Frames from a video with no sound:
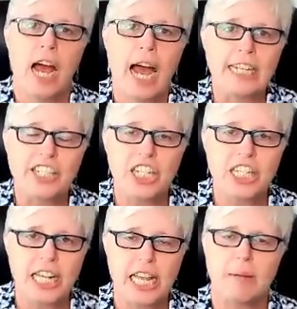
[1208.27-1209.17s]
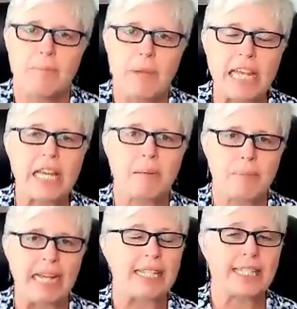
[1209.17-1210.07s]
I just can't make it
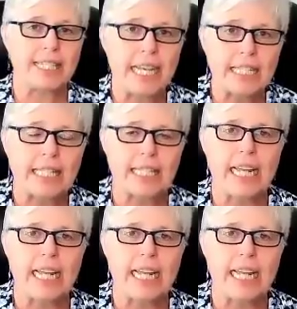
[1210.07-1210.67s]
make sense.